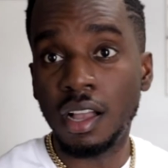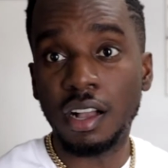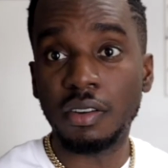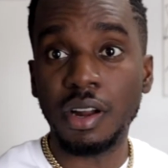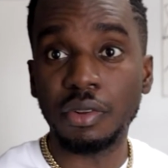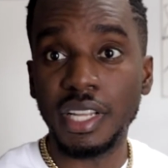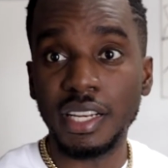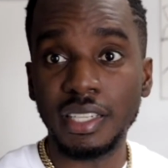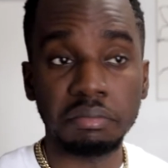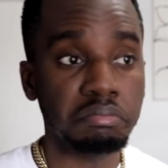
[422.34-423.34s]
around
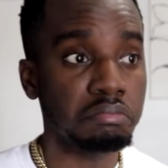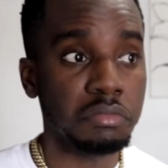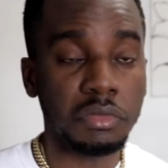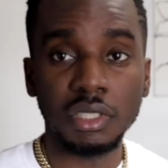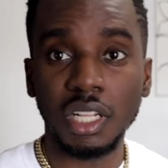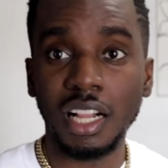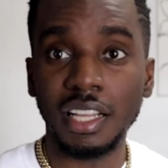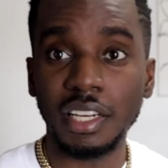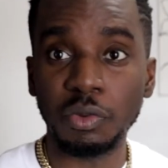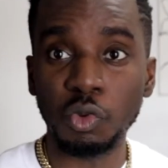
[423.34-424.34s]
it. I'll
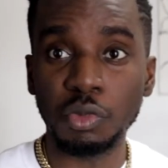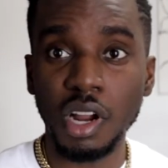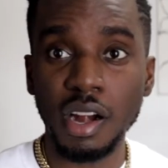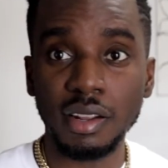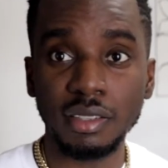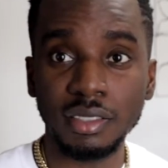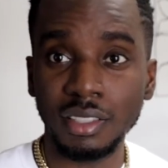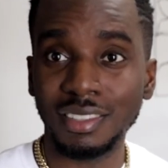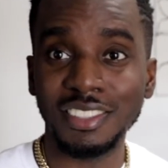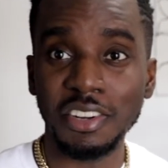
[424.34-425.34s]
get the room dark,
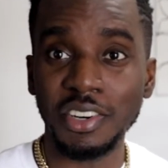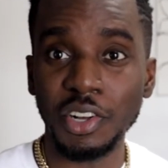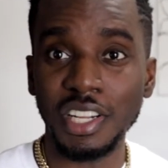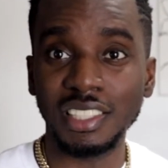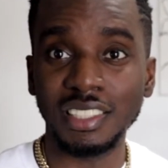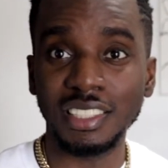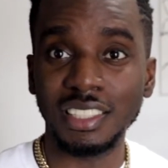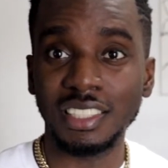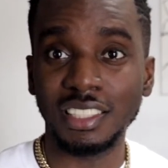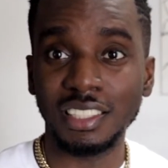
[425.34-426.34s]
turn it on,
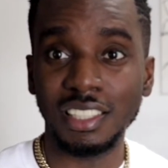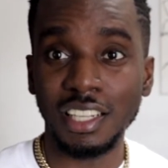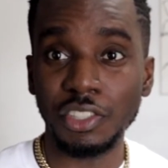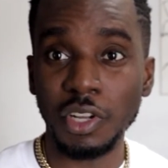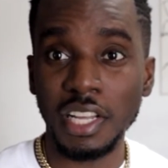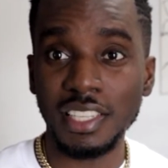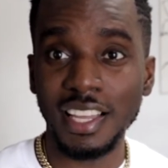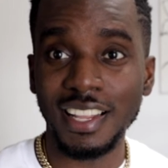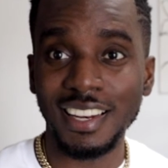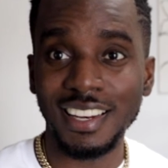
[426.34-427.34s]
let you guys see
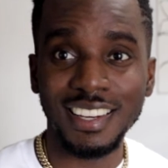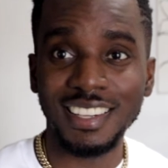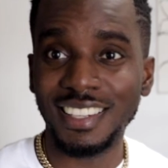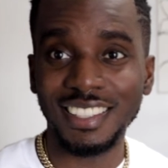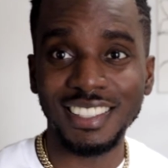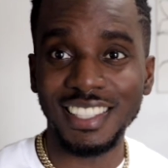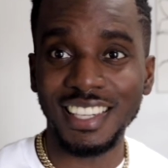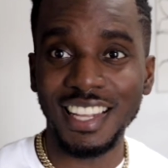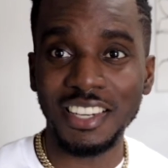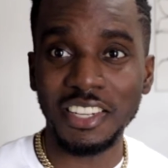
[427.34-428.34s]
it. Let's
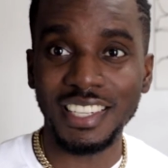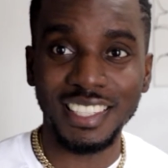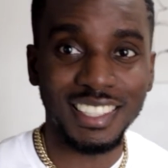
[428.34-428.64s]
get that done.